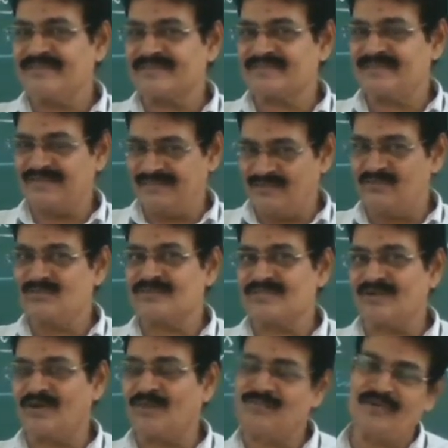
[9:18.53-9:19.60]
the huge
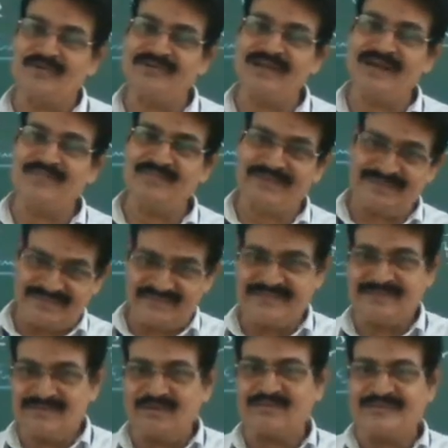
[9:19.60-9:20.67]
upon the
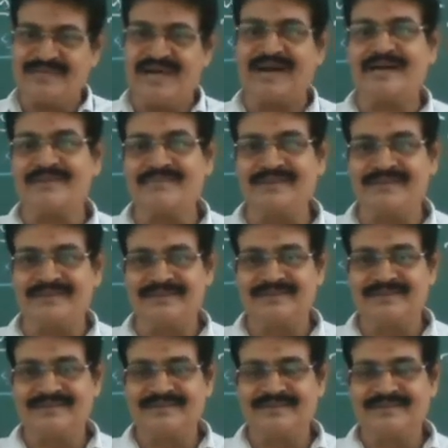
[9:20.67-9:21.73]
maintaining of the
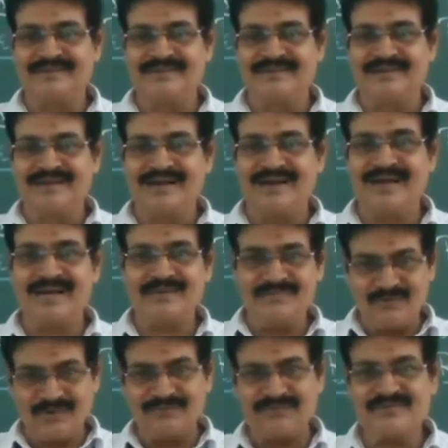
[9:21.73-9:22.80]

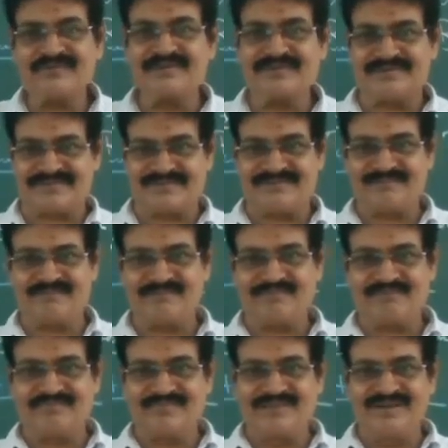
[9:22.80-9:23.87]
army officers,
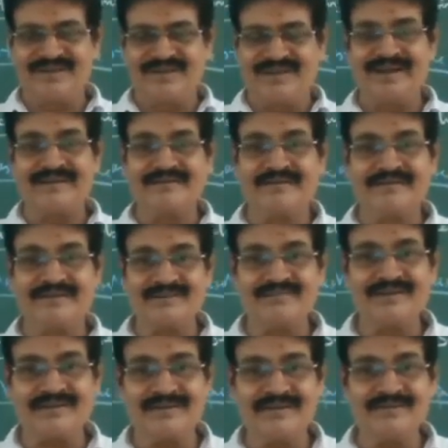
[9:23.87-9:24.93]
and
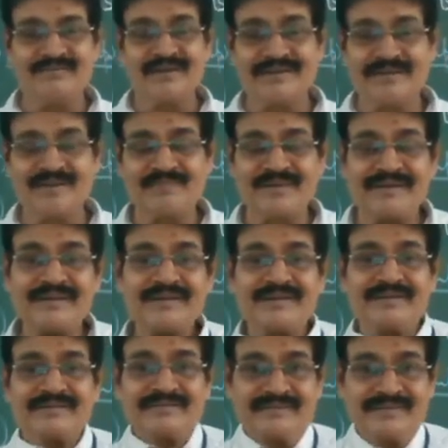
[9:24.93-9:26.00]
ultimately, what
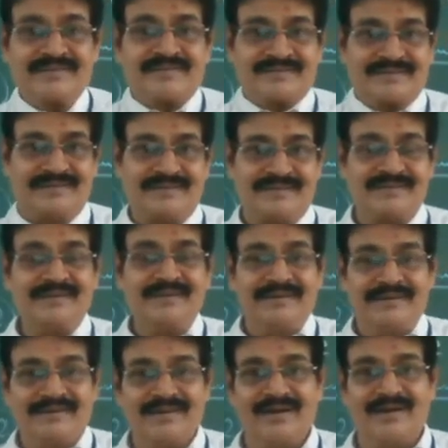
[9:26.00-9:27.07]
happened? This
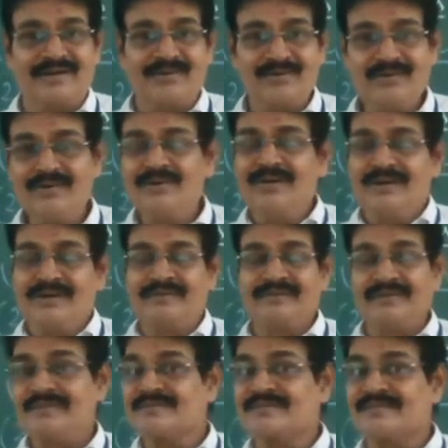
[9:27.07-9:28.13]

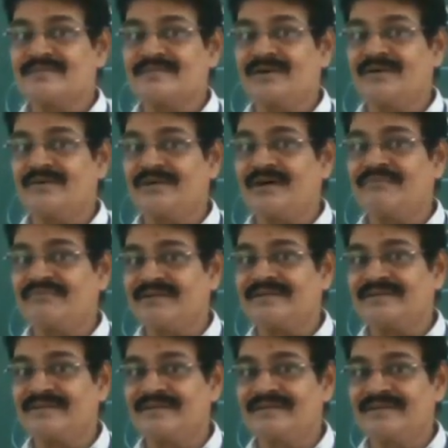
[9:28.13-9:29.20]
now
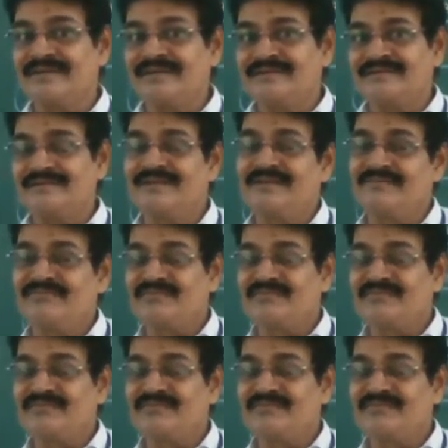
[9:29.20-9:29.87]
affected their